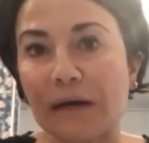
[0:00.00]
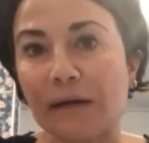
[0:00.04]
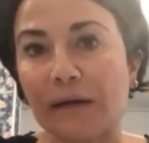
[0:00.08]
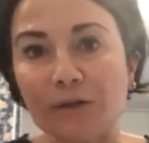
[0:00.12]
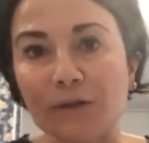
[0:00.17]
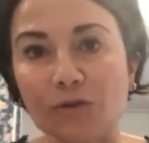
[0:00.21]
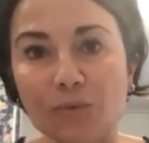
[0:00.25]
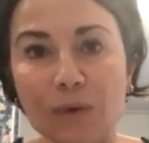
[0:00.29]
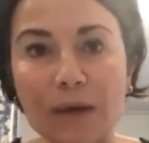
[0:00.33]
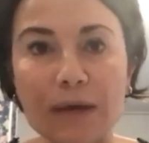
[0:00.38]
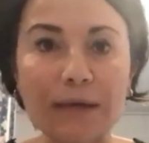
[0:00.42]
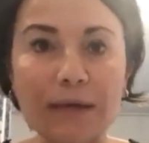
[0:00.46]

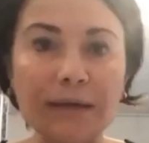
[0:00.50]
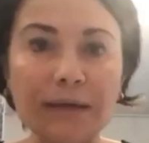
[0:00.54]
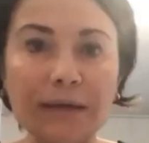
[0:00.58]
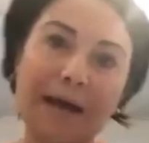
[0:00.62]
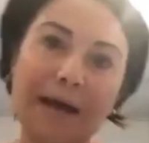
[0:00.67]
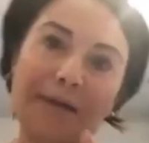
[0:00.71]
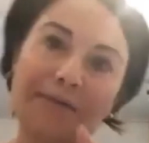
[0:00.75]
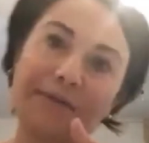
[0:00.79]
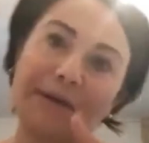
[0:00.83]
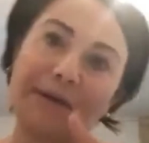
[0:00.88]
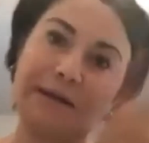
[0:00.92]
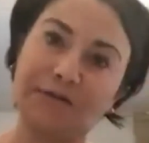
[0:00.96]
right wing
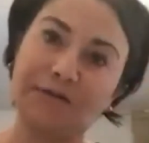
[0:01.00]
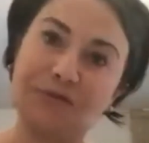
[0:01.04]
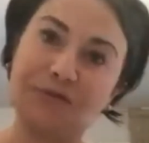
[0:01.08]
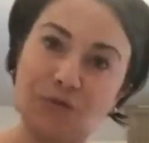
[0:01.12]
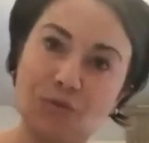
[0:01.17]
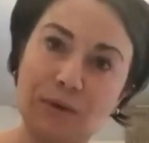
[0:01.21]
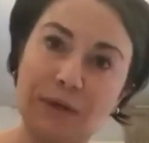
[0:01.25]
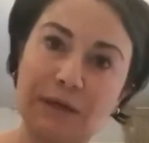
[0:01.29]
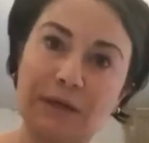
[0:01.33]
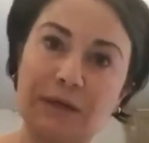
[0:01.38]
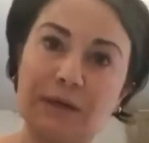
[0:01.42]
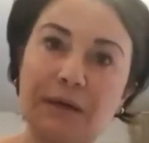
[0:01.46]
and the left
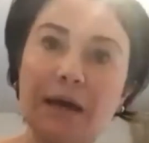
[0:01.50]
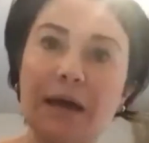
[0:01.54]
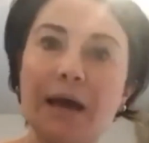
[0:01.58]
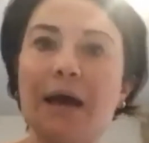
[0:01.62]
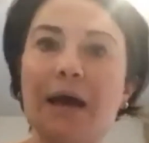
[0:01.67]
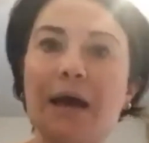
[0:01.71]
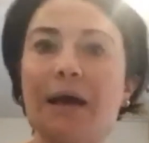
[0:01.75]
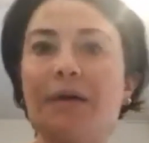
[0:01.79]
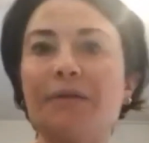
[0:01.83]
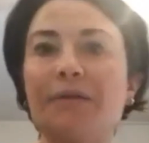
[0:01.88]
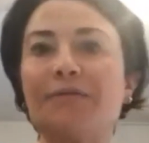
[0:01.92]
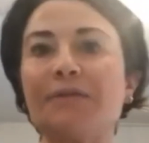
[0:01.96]
wing.
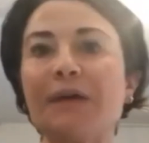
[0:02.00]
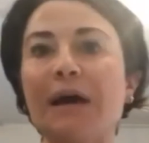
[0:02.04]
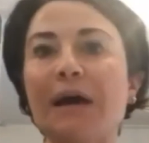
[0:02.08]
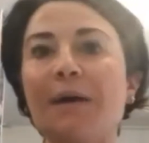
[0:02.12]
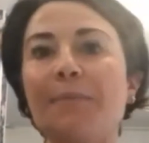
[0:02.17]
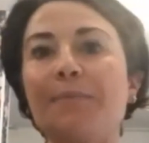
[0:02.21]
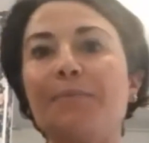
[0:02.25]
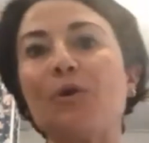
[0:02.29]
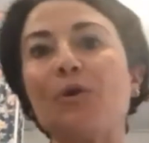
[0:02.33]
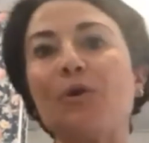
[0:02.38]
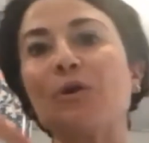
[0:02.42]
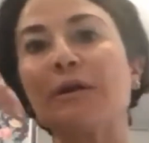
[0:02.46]
The
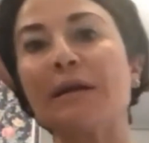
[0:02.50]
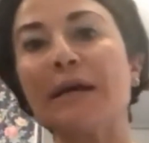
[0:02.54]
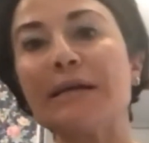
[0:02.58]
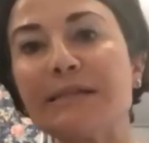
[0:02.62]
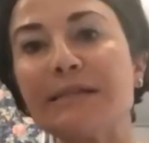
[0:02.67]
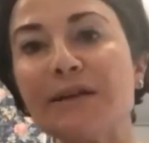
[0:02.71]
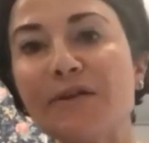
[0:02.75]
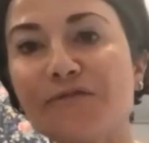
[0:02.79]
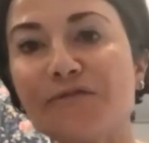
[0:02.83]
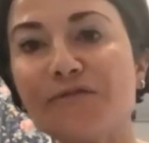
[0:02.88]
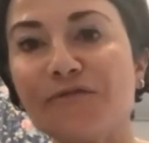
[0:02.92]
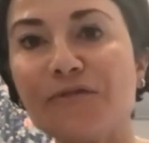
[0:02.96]

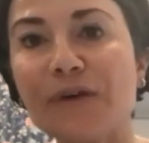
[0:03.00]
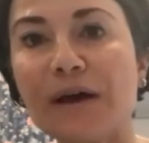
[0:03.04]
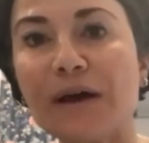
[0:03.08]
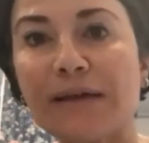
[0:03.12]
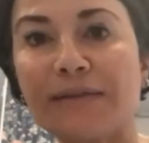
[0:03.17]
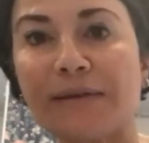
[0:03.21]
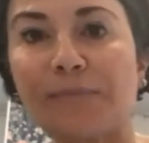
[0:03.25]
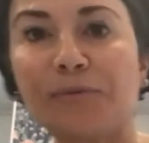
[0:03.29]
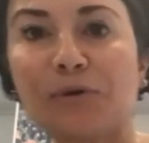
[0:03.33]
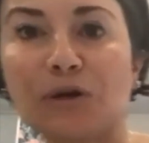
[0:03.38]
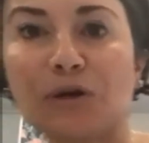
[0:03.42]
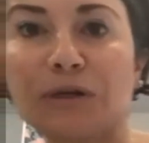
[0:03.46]
progressive
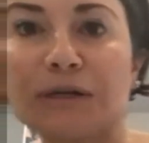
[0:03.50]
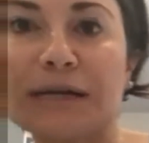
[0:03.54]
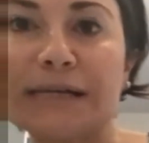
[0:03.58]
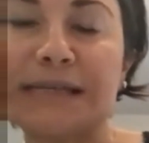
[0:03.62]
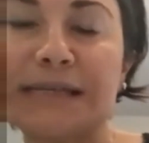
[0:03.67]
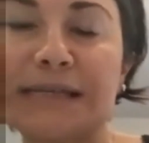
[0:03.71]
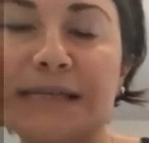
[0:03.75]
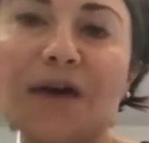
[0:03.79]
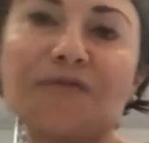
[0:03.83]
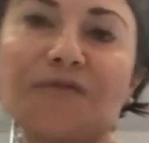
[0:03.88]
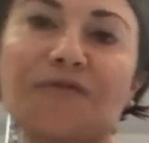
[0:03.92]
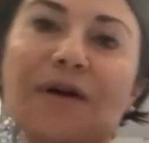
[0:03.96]

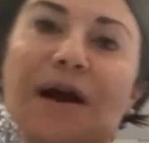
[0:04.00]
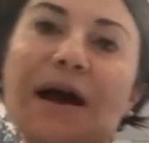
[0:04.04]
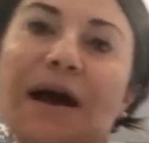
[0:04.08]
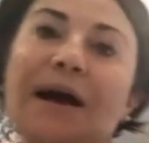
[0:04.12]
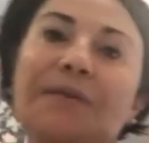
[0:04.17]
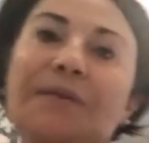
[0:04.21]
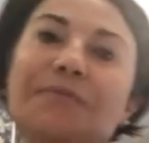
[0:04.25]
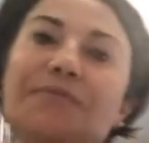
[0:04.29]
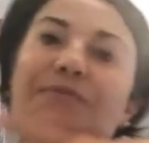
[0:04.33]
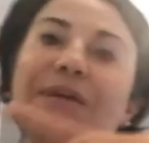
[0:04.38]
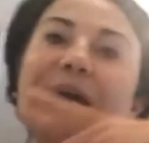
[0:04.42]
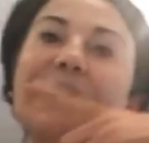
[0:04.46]

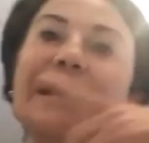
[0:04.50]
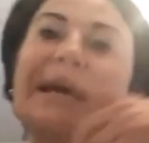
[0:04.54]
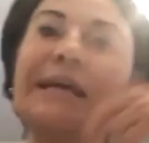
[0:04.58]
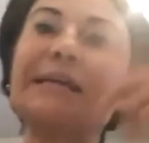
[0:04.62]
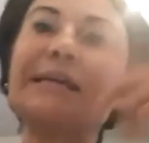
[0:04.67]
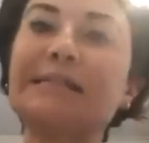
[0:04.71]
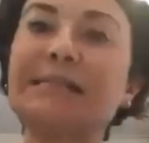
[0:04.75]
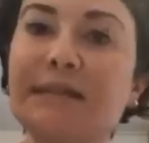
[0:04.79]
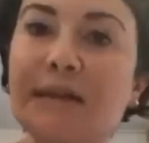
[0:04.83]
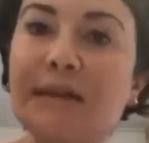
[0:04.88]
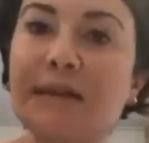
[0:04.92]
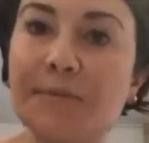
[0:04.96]
and the
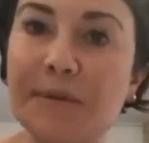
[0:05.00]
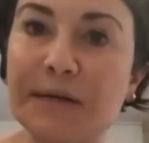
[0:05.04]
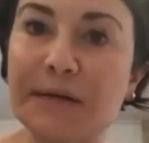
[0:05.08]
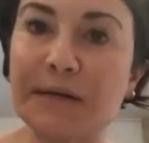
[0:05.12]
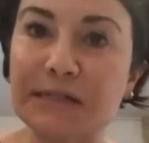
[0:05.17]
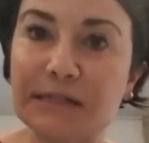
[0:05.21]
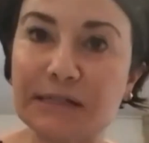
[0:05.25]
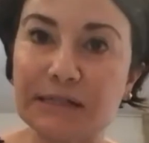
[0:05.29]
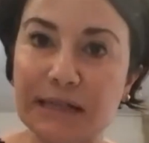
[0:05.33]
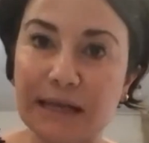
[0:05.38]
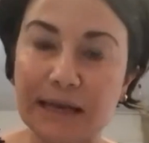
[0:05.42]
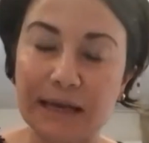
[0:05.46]
extremist
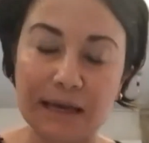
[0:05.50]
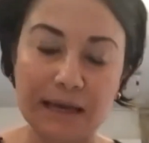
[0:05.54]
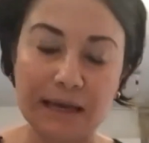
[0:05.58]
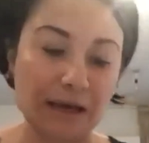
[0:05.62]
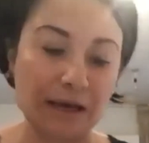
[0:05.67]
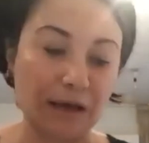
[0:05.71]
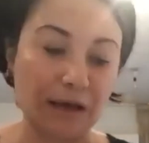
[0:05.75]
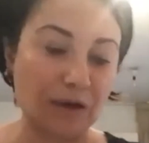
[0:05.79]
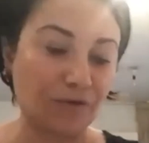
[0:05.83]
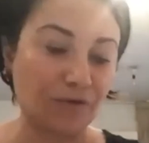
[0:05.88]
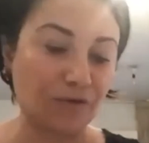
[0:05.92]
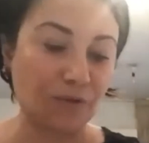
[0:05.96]

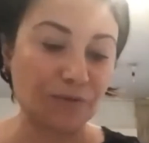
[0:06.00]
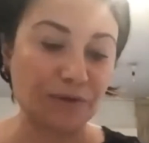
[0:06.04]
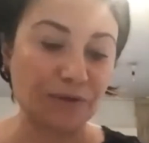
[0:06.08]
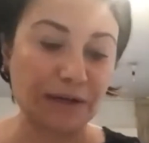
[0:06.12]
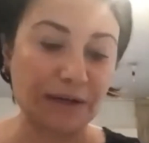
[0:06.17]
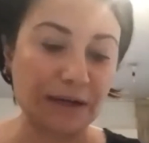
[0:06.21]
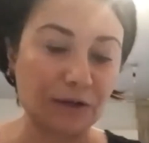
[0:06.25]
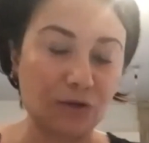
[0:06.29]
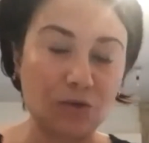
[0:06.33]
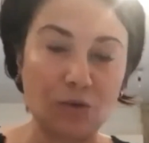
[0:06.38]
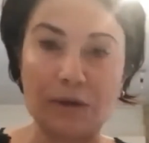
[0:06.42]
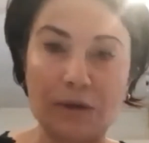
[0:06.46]
from the
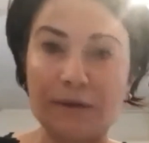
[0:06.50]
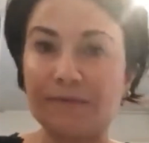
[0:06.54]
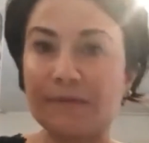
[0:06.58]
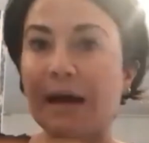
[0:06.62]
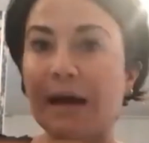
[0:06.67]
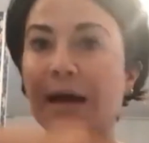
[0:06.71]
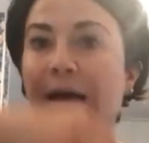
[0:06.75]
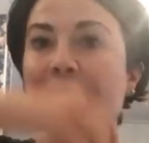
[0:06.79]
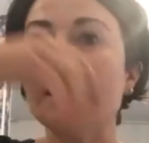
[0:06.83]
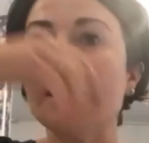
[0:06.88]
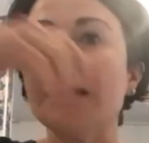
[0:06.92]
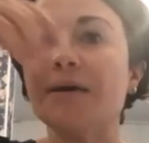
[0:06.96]
right wing,
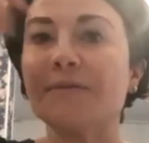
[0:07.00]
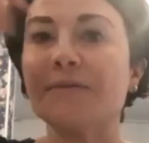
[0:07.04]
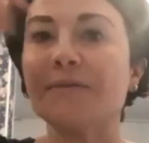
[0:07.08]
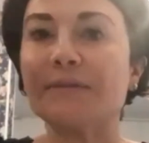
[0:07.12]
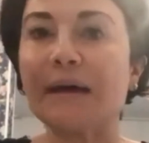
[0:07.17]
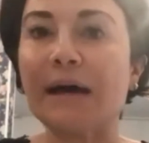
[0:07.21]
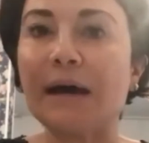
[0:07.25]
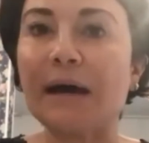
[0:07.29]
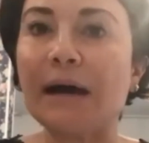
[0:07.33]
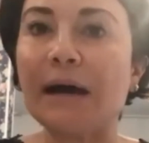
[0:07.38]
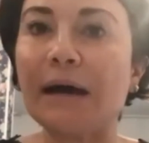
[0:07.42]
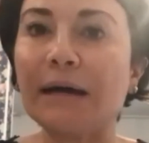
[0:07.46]
the
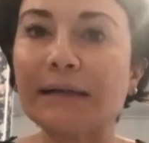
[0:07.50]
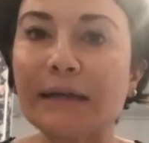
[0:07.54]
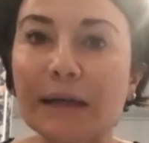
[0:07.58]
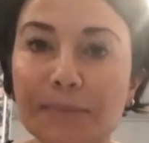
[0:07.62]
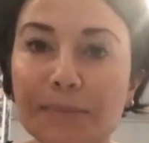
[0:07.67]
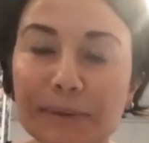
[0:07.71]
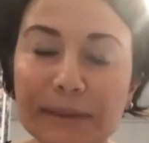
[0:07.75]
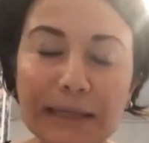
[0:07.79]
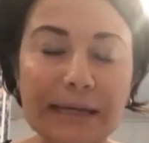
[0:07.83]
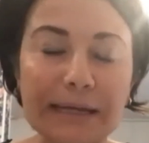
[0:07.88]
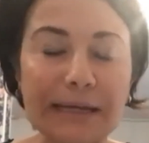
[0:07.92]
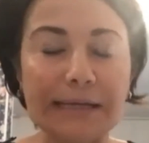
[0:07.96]

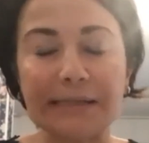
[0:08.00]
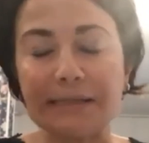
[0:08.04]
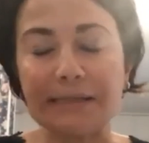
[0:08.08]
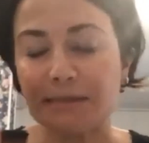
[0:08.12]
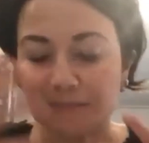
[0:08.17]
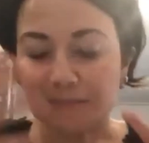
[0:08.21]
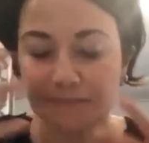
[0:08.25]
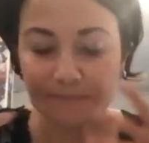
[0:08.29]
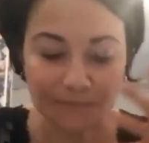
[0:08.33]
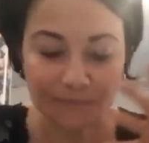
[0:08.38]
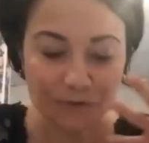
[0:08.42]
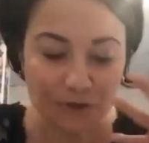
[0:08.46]
capitalist.
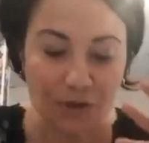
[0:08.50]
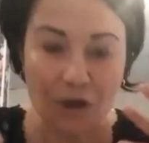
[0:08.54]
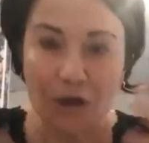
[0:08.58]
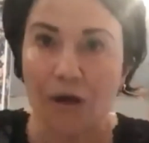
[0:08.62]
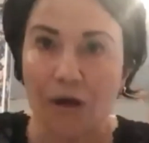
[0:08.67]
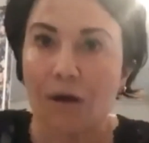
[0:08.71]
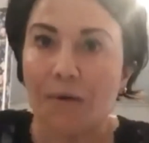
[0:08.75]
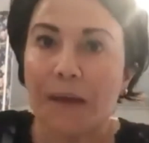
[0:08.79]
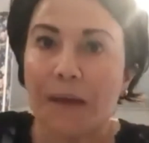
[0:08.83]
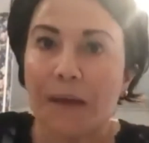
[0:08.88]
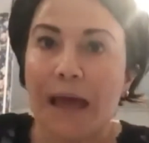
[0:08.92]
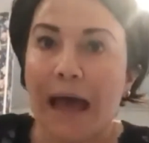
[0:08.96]

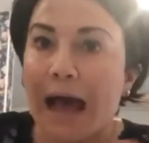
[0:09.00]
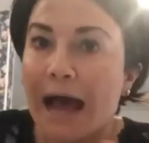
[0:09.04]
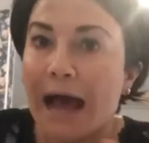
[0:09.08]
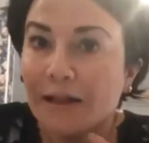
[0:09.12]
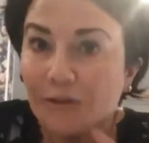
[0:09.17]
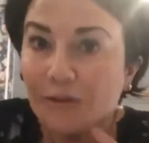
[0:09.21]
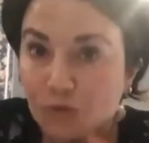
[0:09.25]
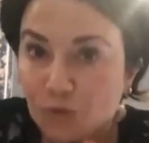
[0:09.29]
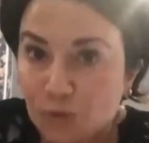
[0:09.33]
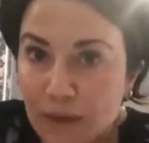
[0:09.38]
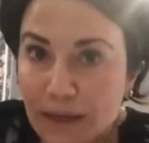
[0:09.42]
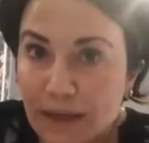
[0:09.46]
So,
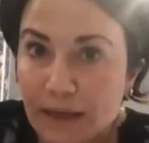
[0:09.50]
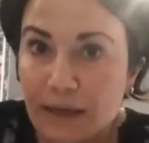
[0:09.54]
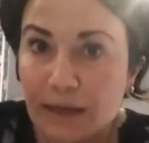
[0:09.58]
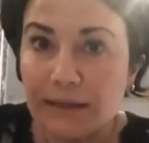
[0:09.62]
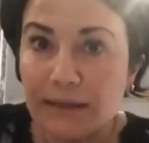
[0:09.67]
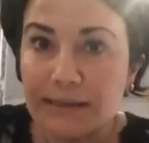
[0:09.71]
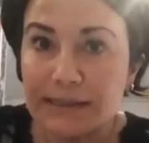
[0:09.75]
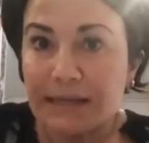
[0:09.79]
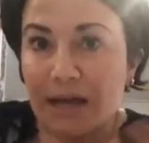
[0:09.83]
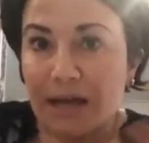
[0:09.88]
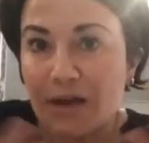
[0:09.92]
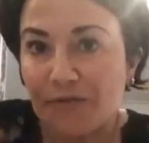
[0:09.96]
and we
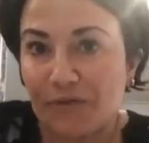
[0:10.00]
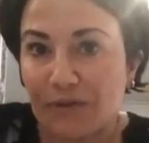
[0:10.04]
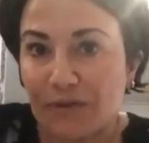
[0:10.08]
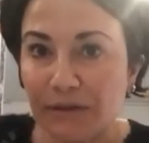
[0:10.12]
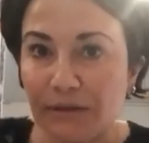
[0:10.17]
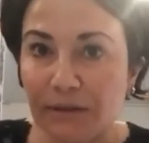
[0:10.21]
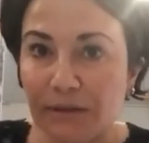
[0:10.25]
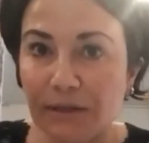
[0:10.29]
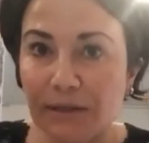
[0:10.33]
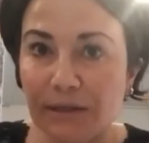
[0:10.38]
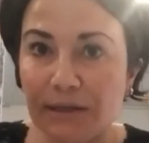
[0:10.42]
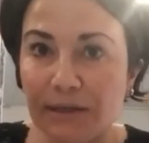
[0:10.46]

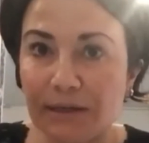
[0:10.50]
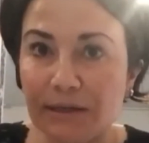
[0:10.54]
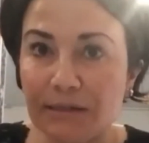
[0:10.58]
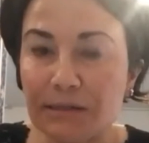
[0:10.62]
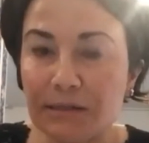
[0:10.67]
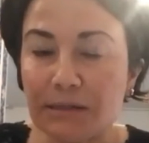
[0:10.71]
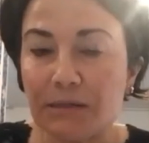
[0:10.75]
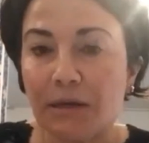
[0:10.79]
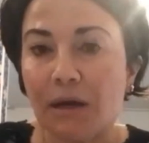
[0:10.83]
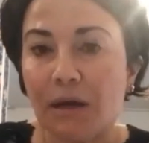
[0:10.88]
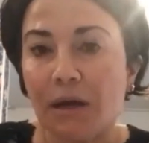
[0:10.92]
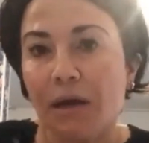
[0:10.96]
70
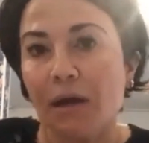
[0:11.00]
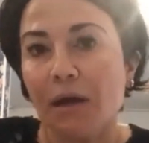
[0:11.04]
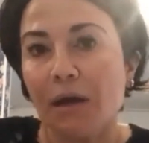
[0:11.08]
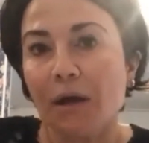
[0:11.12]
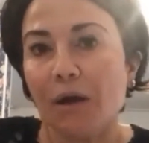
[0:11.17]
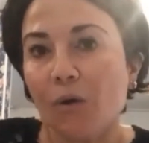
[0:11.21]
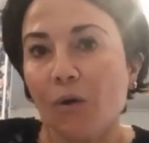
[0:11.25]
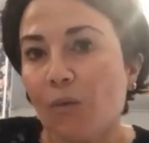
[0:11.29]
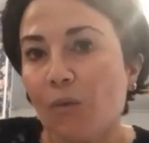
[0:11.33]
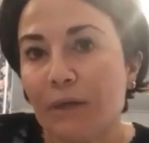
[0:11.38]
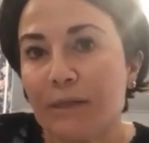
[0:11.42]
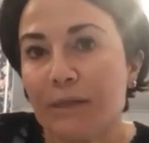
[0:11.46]
years,
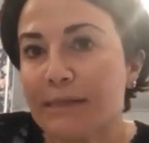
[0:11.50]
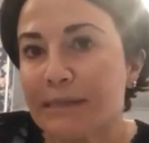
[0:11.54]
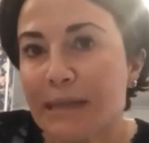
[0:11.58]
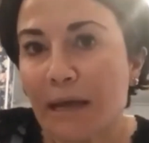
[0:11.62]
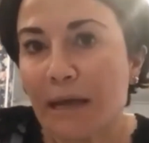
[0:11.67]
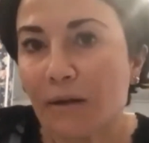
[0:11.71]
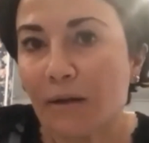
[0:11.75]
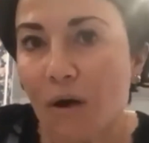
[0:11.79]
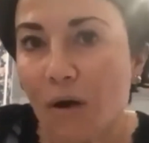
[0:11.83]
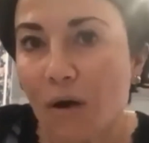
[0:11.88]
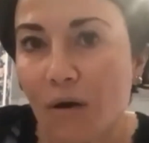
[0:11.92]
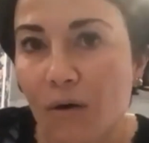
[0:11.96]
we say
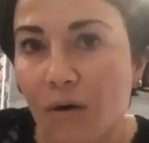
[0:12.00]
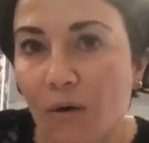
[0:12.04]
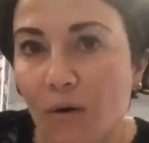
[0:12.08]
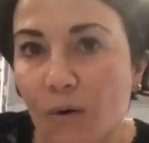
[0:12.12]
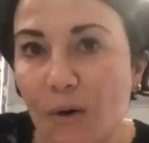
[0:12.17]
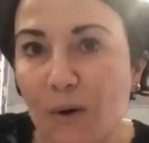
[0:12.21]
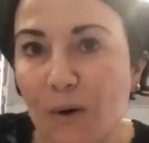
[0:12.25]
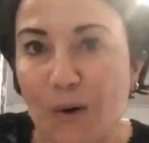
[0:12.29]
no.